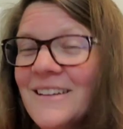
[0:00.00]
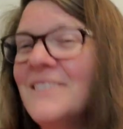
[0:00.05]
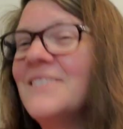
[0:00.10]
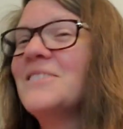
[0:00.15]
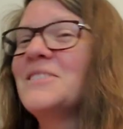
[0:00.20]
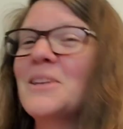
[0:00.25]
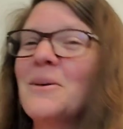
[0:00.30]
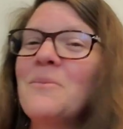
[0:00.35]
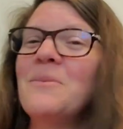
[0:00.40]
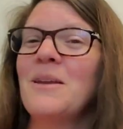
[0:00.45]

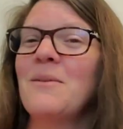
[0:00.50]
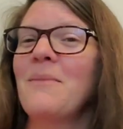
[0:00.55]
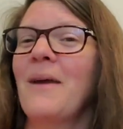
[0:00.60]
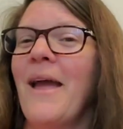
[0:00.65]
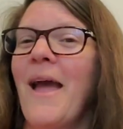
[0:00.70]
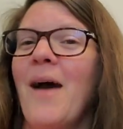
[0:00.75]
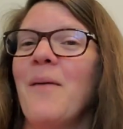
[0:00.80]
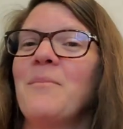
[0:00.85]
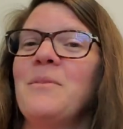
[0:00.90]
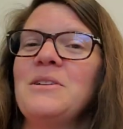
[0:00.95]
Something may
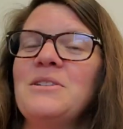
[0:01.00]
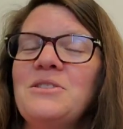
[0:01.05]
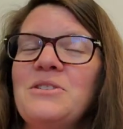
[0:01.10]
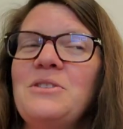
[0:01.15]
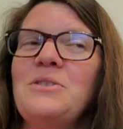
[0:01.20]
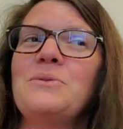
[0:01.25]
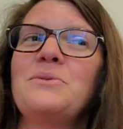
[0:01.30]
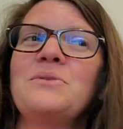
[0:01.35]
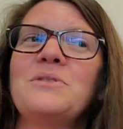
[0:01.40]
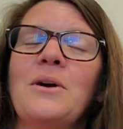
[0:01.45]
happen to
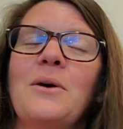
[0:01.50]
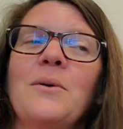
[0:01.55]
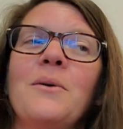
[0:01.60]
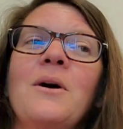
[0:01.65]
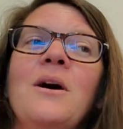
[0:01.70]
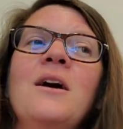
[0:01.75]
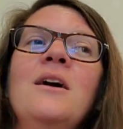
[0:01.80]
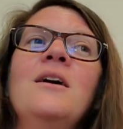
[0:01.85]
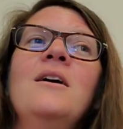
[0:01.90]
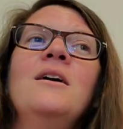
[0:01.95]
you. So
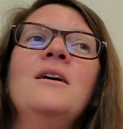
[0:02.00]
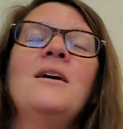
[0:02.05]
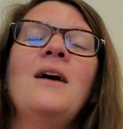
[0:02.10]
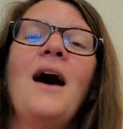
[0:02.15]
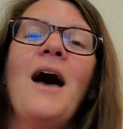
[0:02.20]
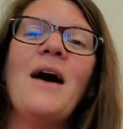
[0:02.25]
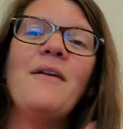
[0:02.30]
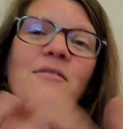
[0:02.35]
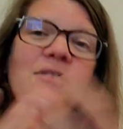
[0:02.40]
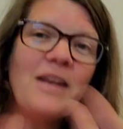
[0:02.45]

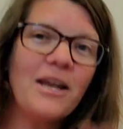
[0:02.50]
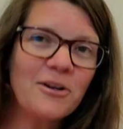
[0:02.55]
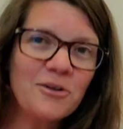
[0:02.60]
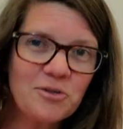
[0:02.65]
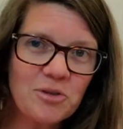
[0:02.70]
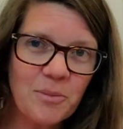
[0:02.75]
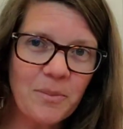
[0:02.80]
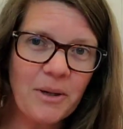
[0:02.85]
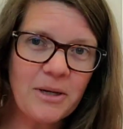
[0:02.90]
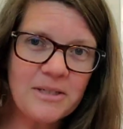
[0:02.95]
have an
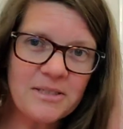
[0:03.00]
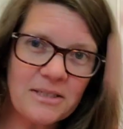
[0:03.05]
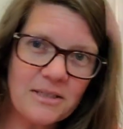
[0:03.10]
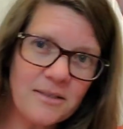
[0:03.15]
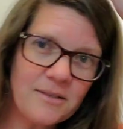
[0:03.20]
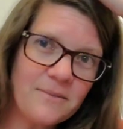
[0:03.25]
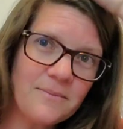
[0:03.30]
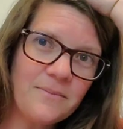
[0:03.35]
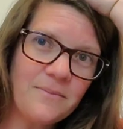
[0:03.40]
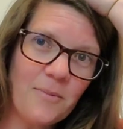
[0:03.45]
extra
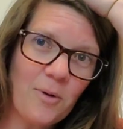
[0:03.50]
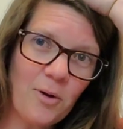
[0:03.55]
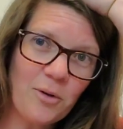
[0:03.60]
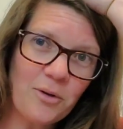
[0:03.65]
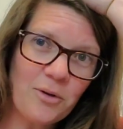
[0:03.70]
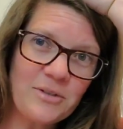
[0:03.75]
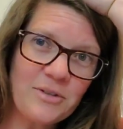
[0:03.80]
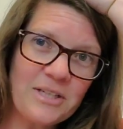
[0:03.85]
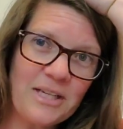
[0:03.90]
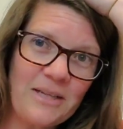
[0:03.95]
person on
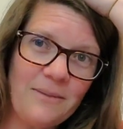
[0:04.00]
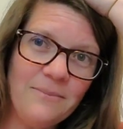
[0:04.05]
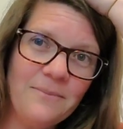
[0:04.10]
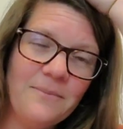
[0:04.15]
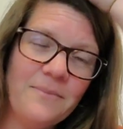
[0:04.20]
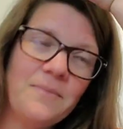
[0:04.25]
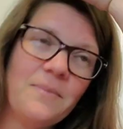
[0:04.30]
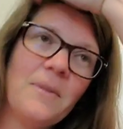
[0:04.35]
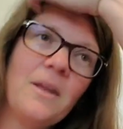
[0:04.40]
your team